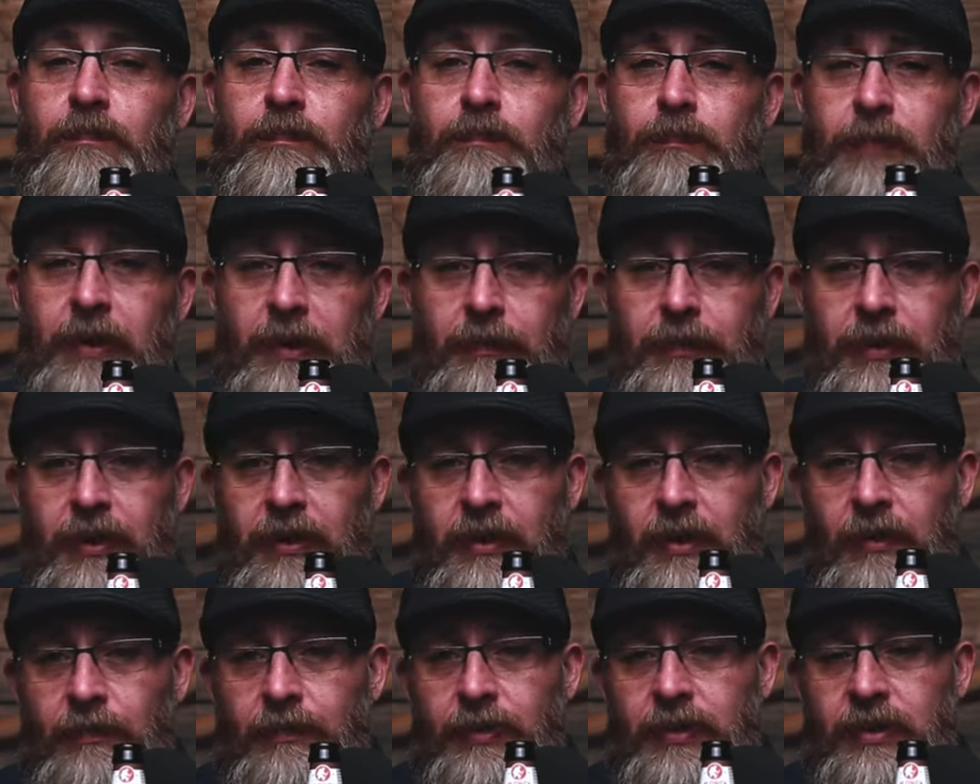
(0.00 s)
big beer
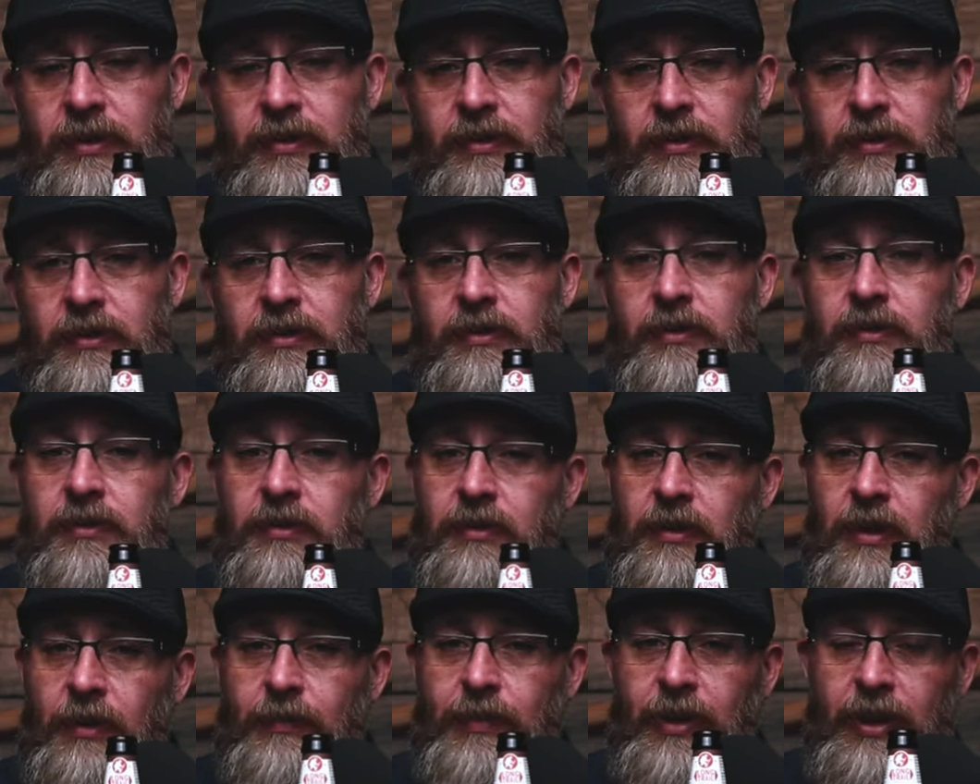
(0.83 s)
companies,
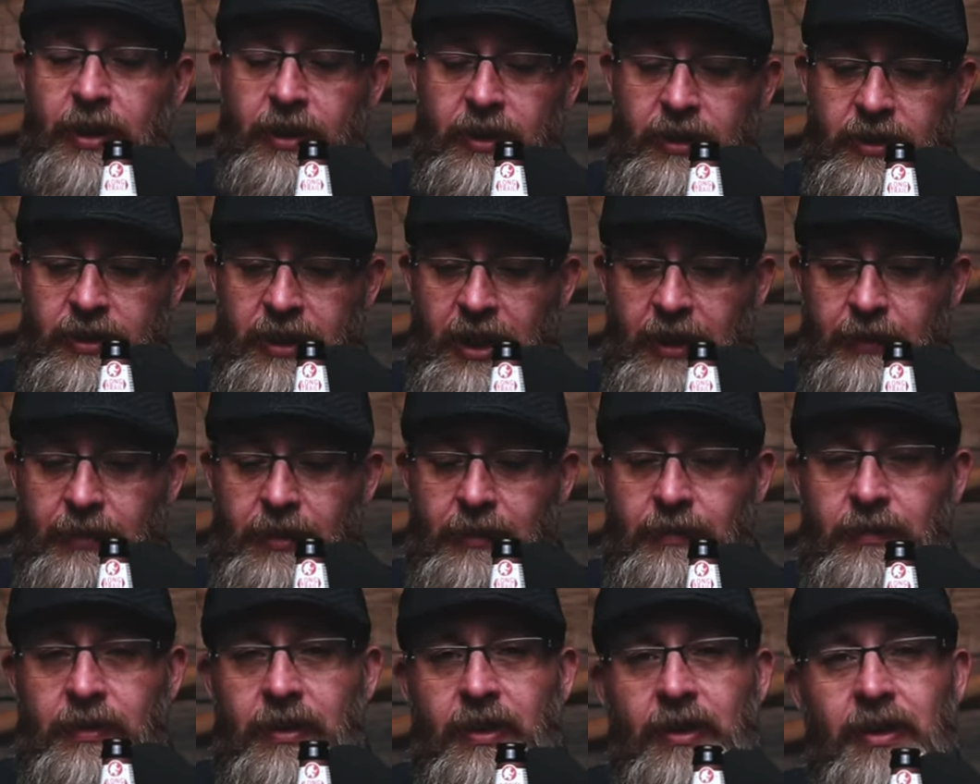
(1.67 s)
I'm not going to name
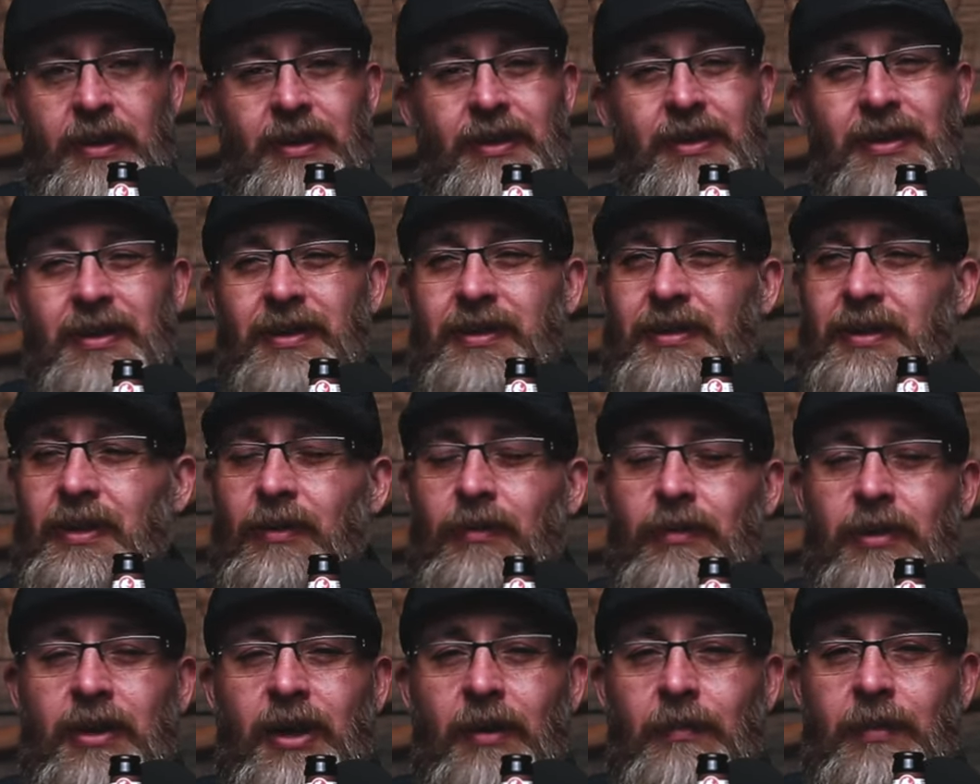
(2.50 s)
them, they
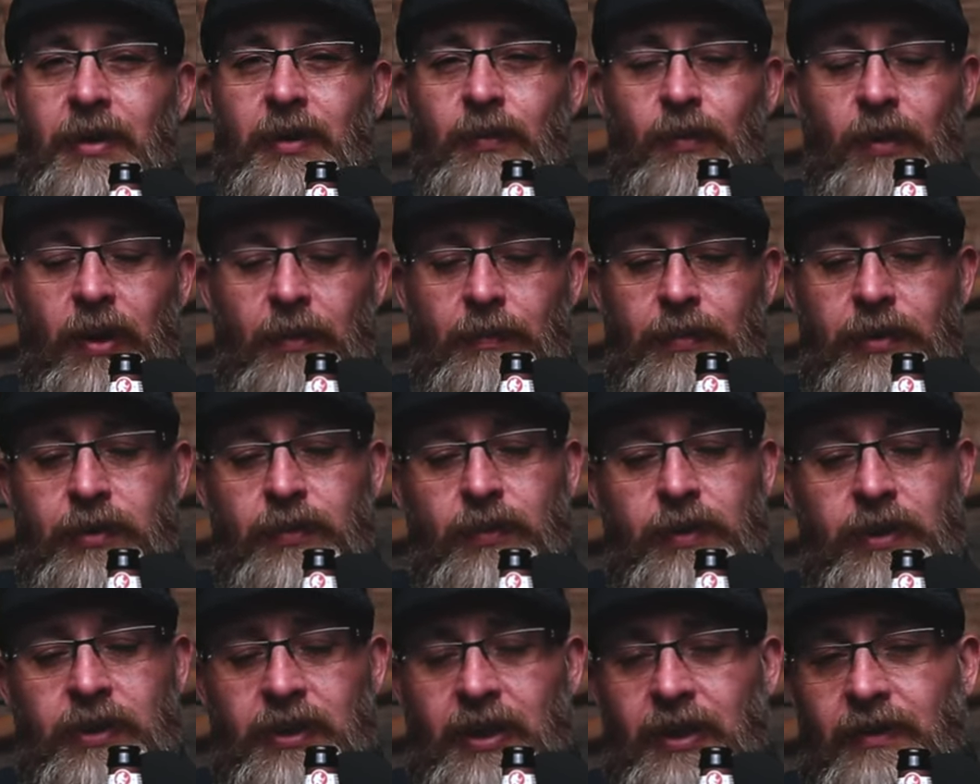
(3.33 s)
will come in what,
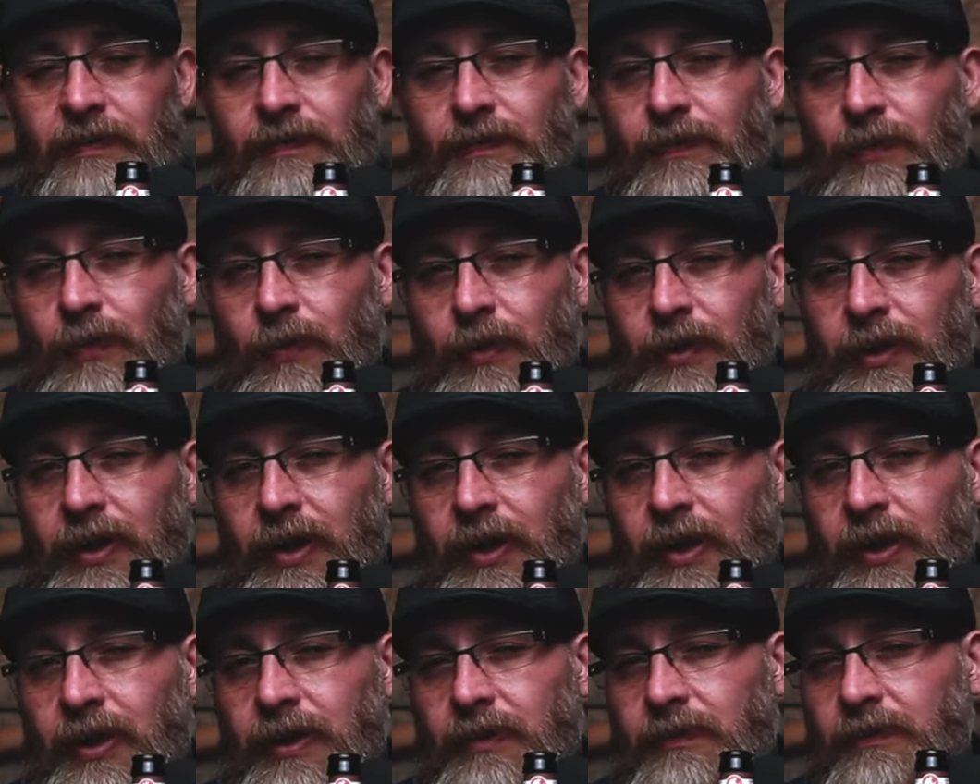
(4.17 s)
between like
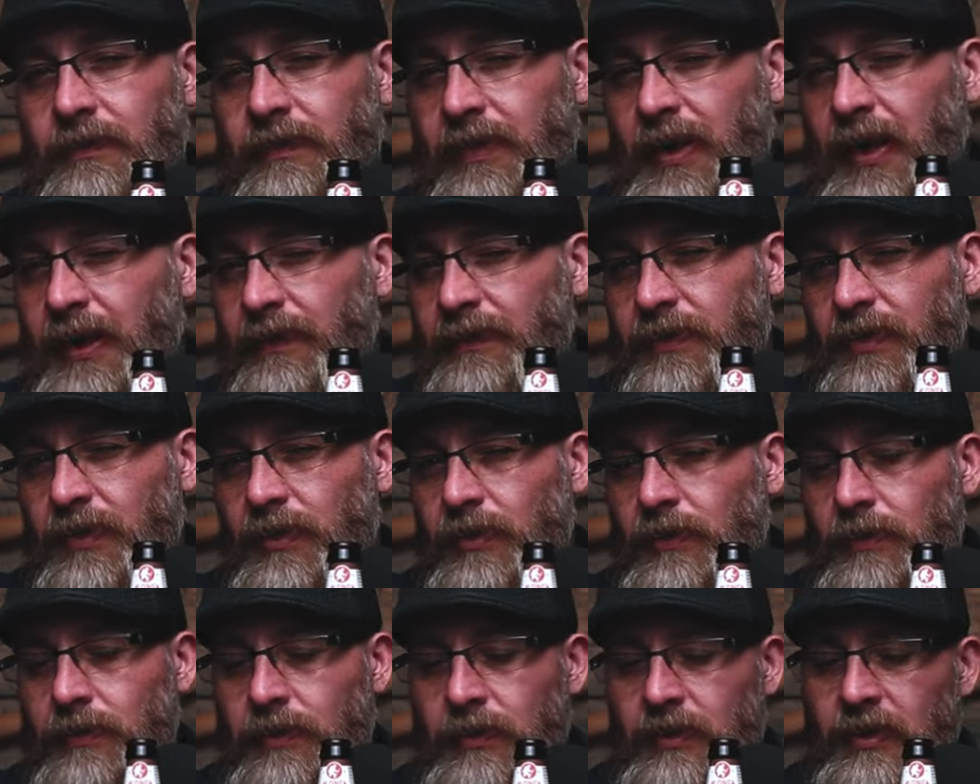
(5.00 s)
4.9,
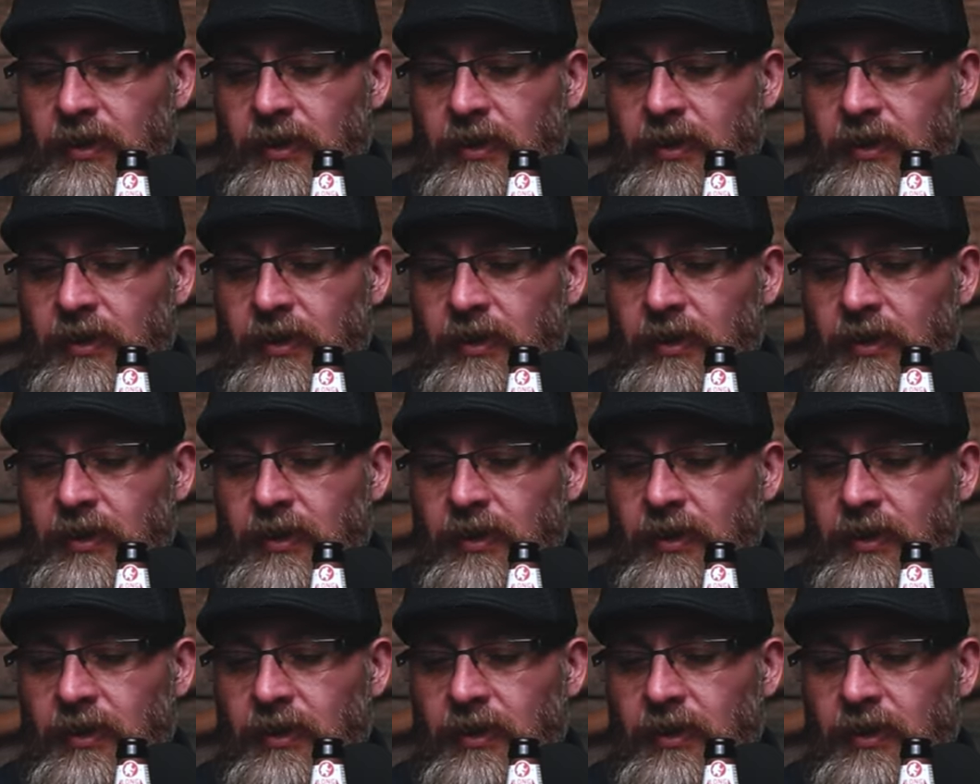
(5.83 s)
5.2.